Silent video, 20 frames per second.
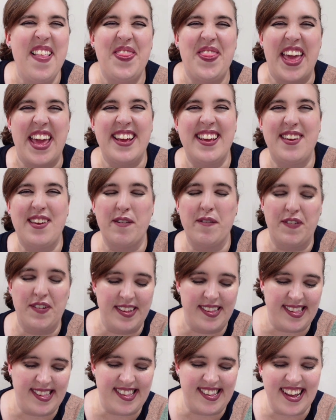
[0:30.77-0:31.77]
Thank you for
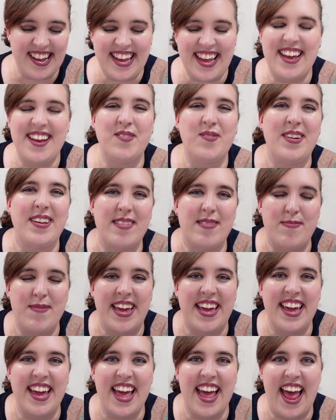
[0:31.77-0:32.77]
sticking with
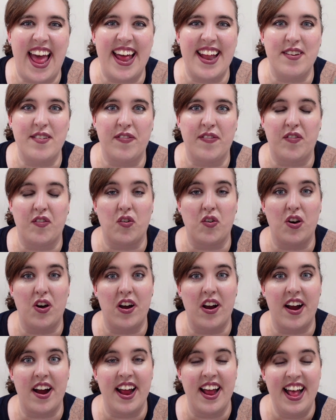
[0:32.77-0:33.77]
me and
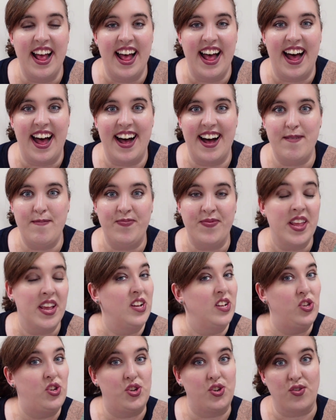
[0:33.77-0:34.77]
for um,
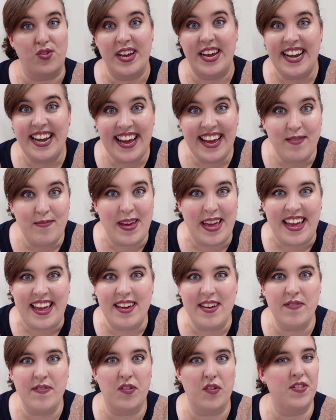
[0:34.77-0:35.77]
joining
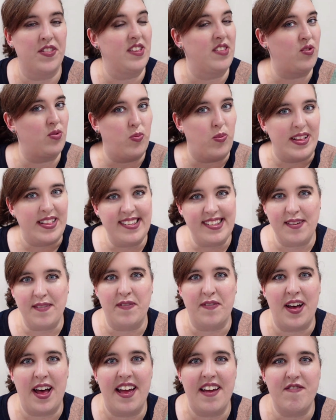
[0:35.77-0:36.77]
me for the
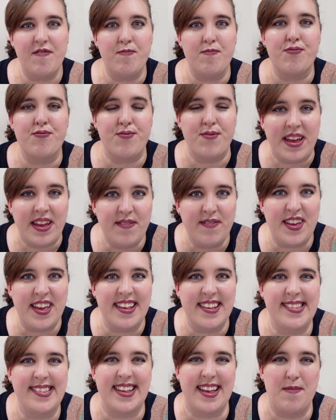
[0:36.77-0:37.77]
25
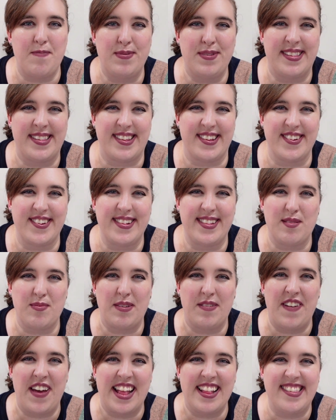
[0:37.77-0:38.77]
previous episodes
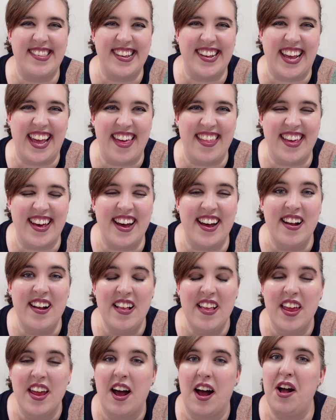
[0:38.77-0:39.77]
we've had together.
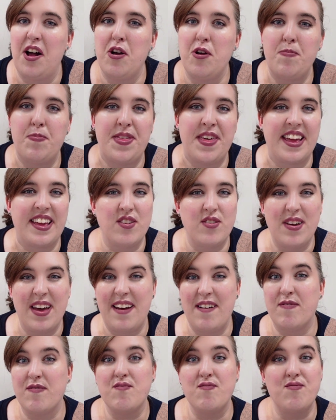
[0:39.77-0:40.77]
I hope that you
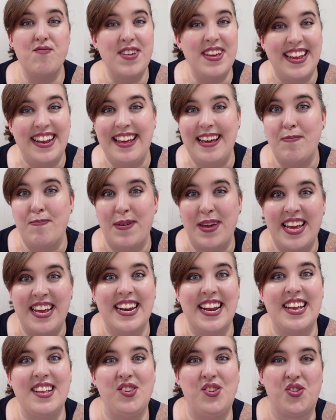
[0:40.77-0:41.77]
have really
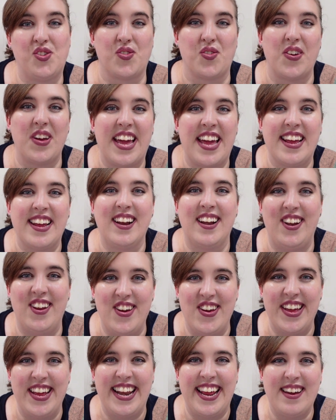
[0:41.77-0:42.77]
been enjoying
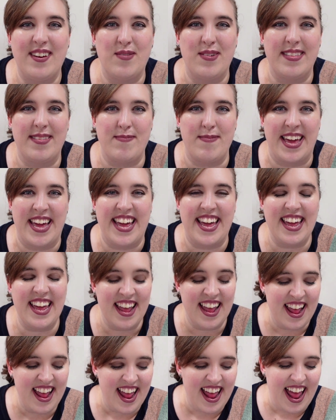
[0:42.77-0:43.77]
learning with me
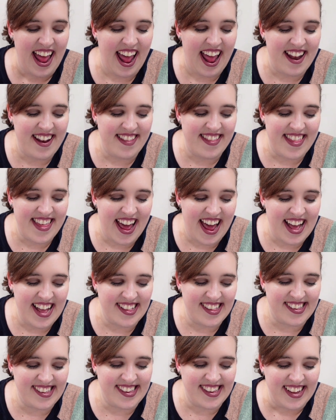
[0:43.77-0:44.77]
and
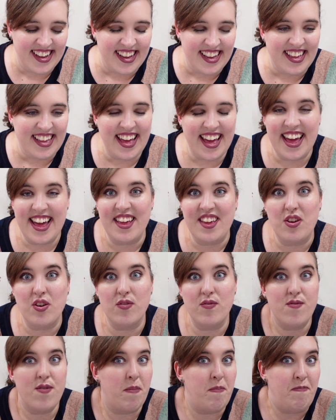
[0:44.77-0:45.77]
that, yeah,
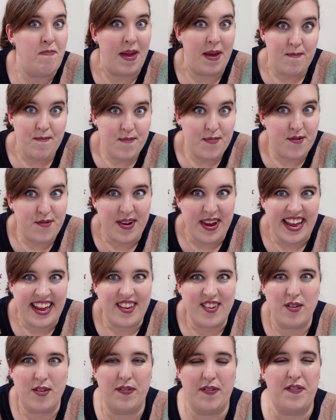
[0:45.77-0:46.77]
you're remembering
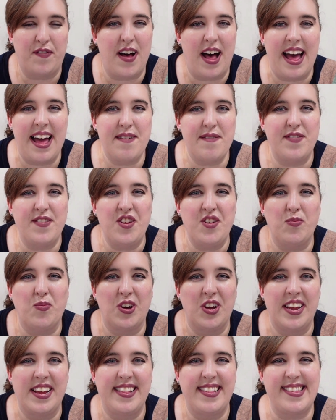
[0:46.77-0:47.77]
your five new
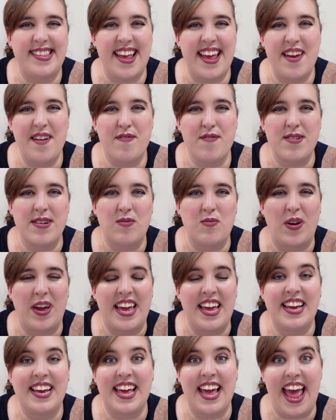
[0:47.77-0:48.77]
words every
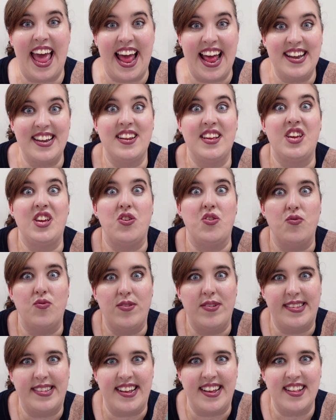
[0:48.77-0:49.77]
week and
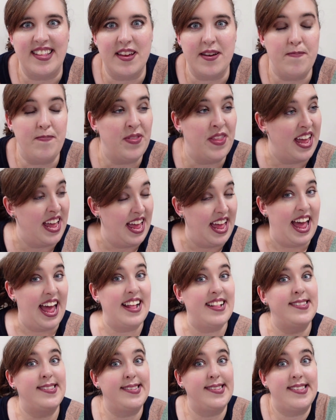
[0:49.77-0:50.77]
using them
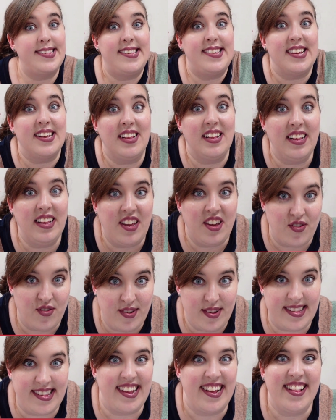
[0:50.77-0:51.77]
and still
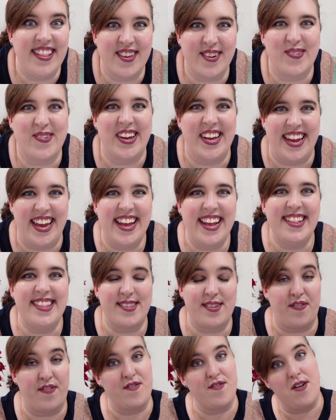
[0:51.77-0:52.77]
using the
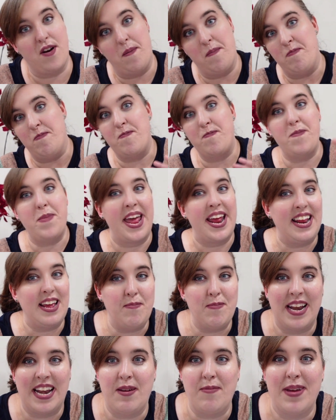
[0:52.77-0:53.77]
words from many,
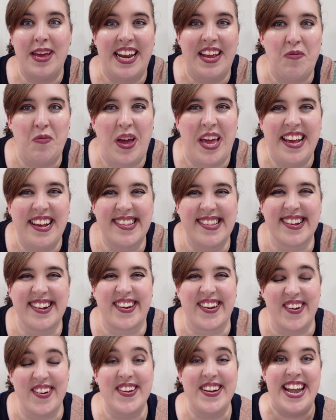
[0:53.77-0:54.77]
many, many weeks
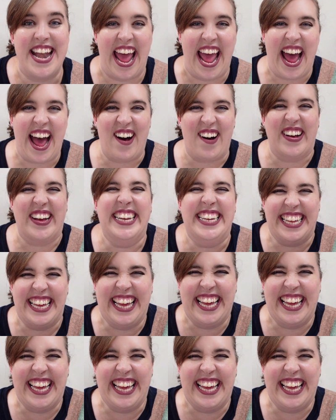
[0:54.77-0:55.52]
ago now.